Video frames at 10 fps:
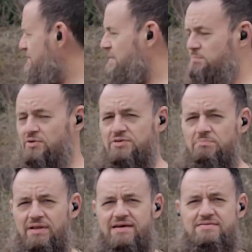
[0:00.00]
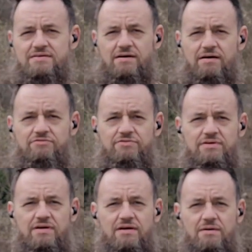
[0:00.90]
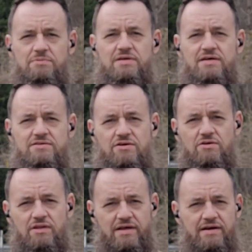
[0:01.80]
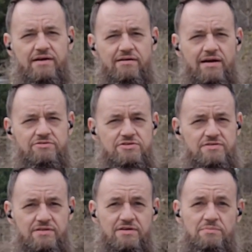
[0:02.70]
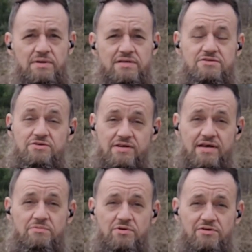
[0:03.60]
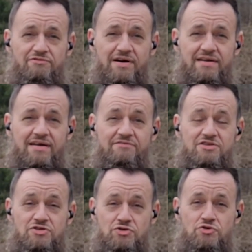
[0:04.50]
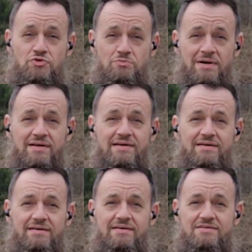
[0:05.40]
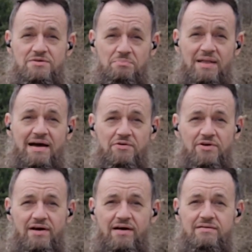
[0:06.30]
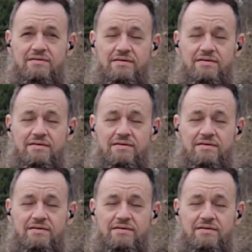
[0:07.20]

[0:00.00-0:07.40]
I pulled the plastic off a couple days ago to let it air out just a little bit. So today we're going to find out if it's too muddy to plow or not.